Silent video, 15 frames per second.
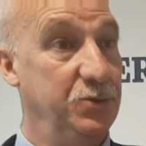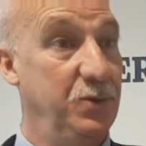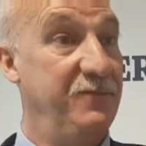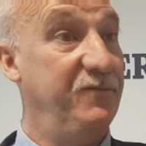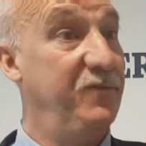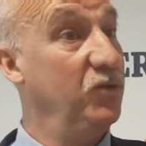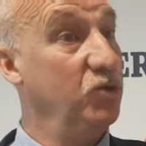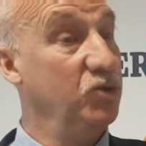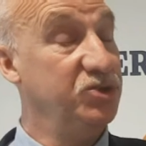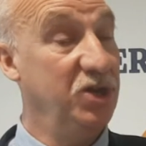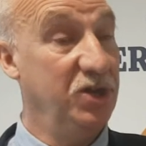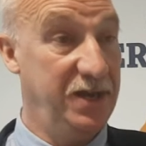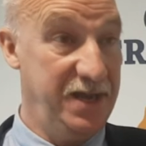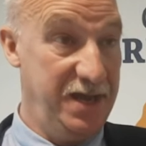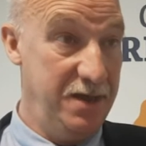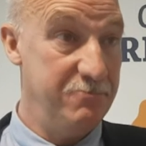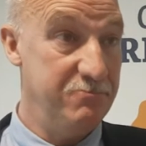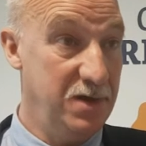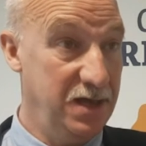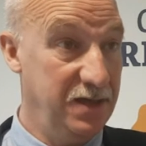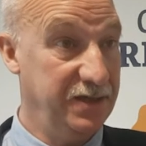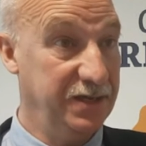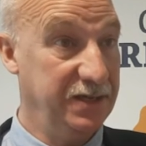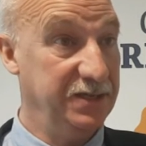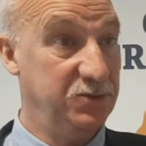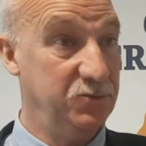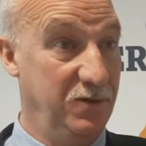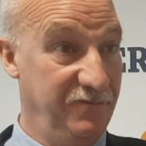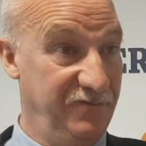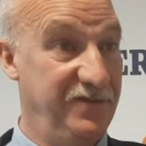to enforce on him. I think
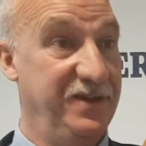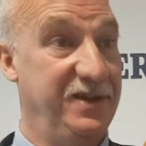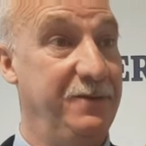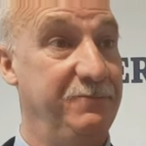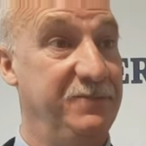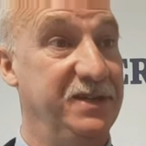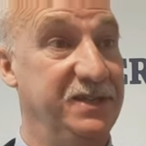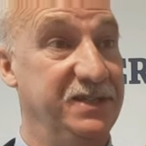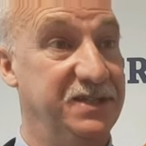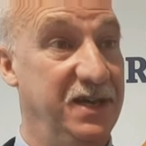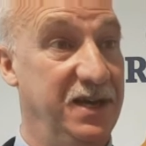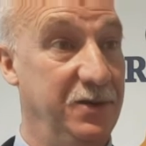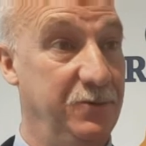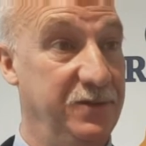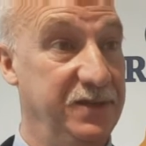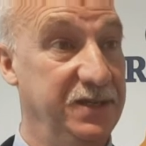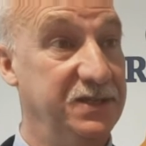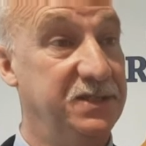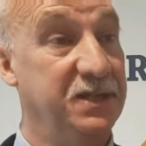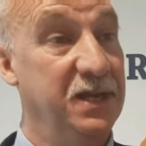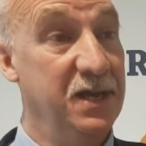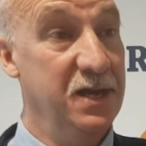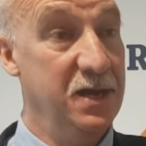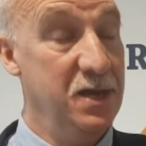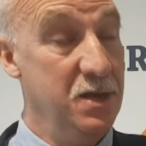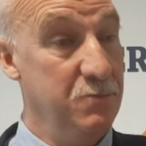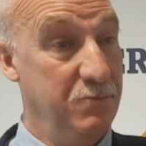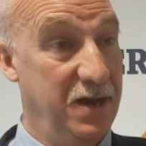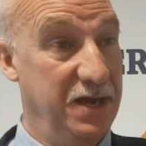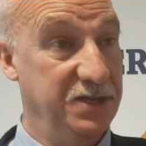it's one for him to decide with his
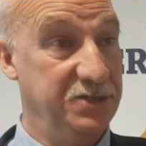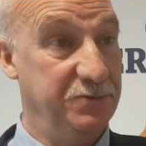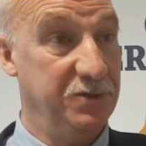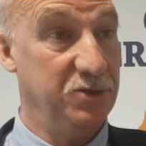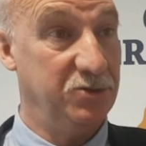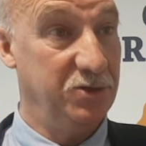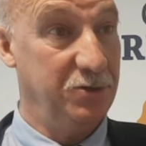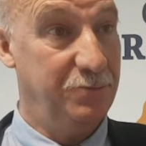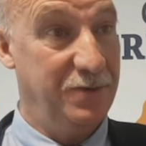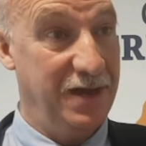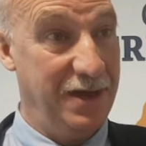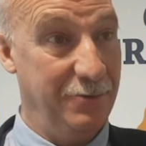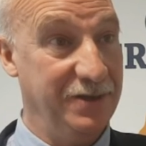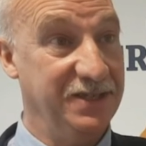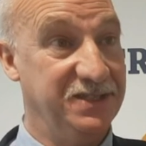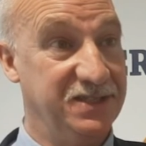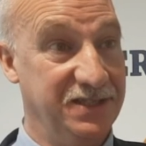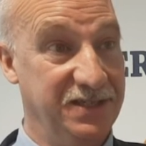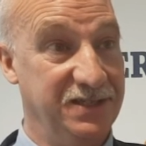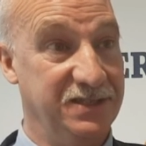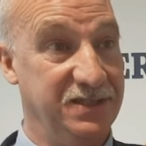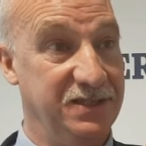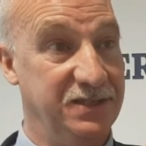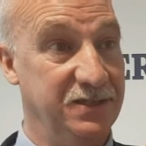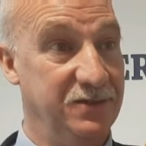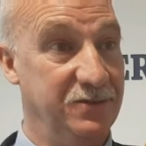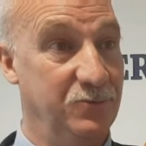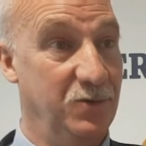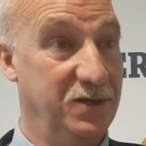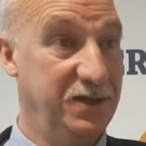management group, how he sees it
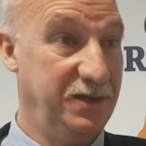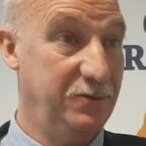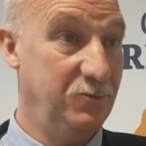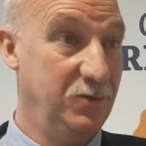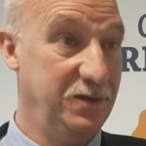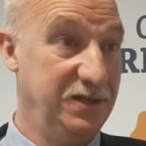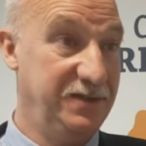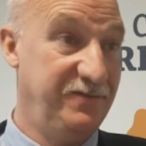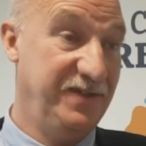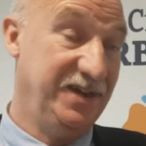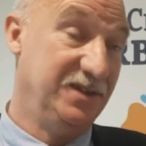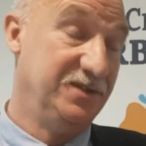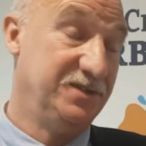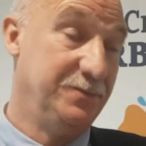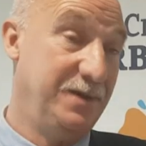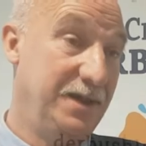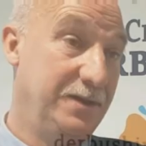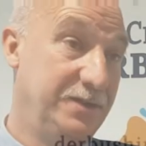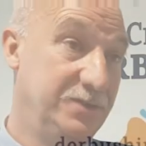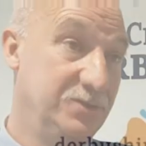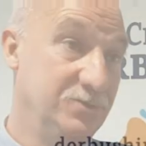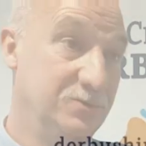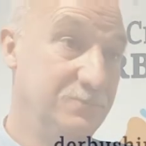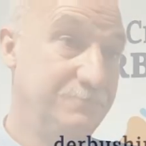and what he feels about it